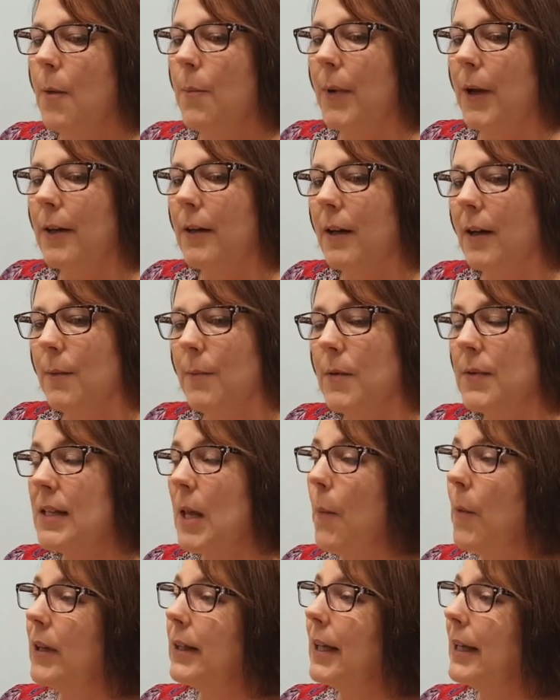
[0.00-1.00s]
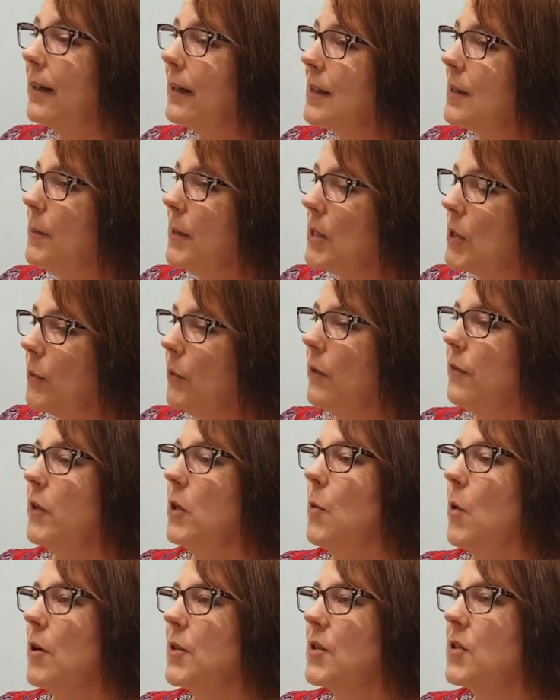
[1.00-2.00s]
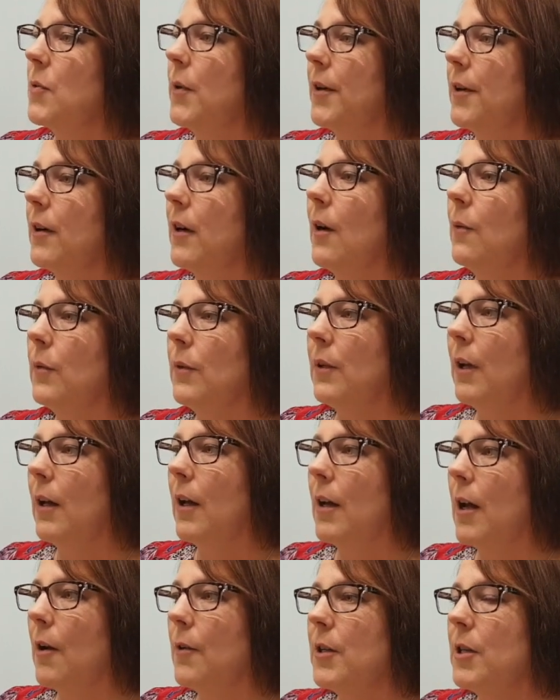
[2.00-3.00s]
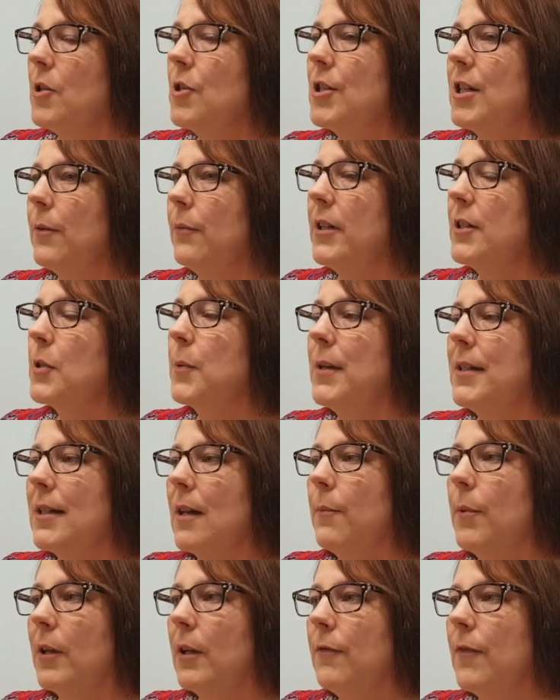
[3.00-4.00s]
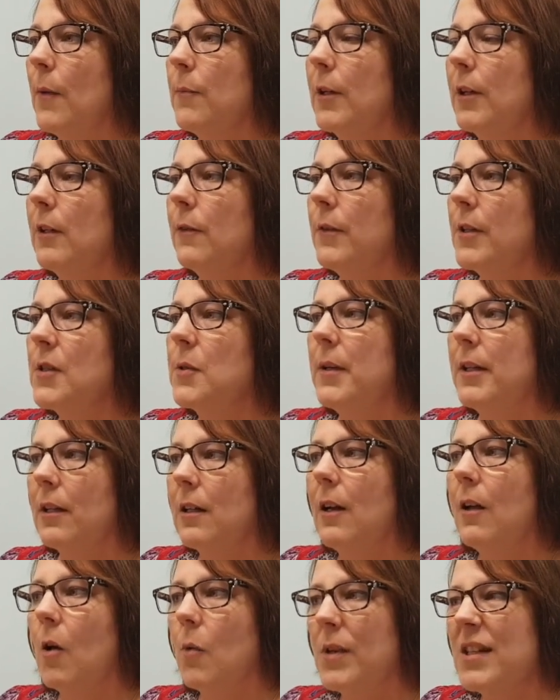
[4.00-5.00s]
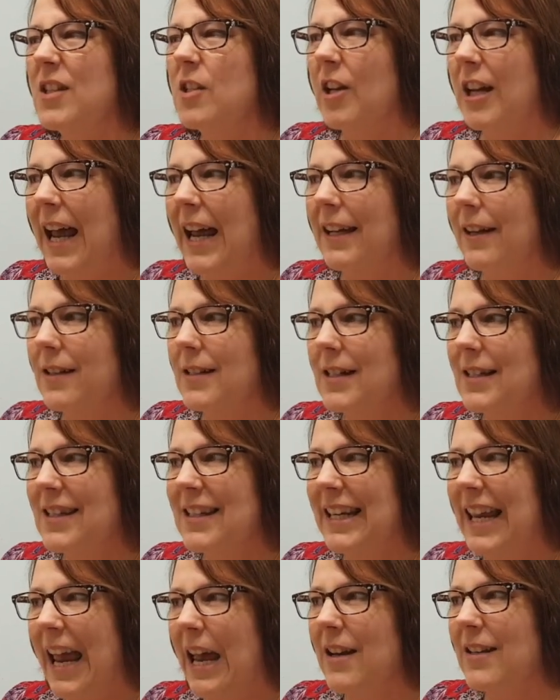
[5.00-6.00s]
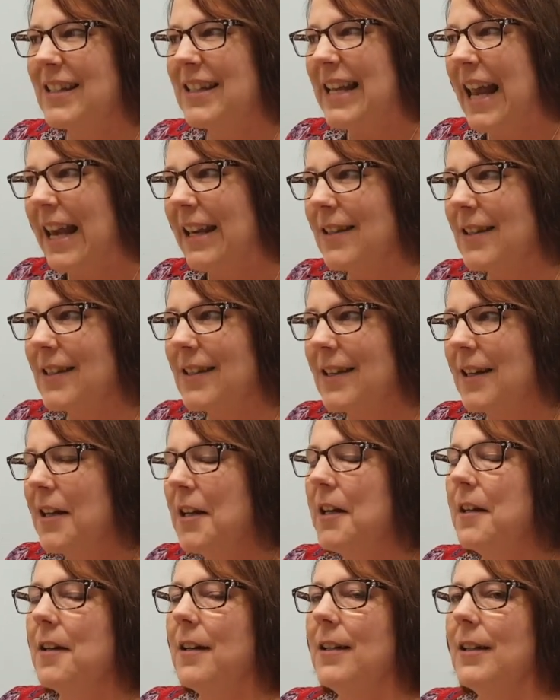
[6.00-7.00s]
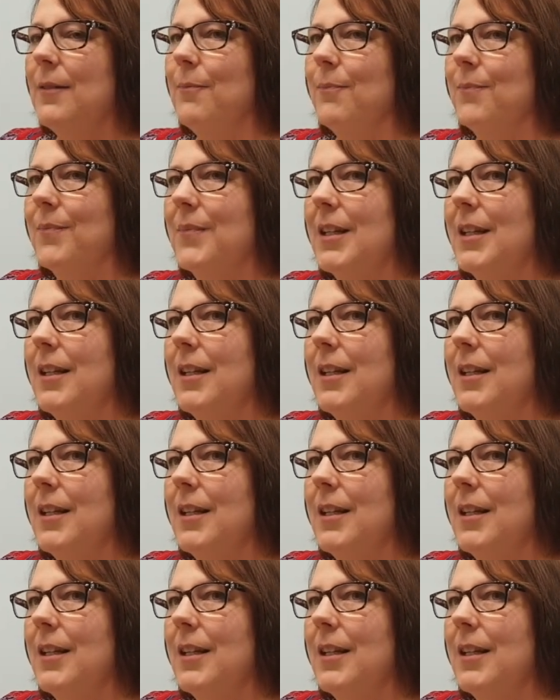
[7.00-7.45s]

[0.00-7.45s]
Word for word: But um, if someone links me to a review on Twitter, I will, I'll usually retweet it, but if I'm going to retweet it, I'll always look at it just to get a sense. Um,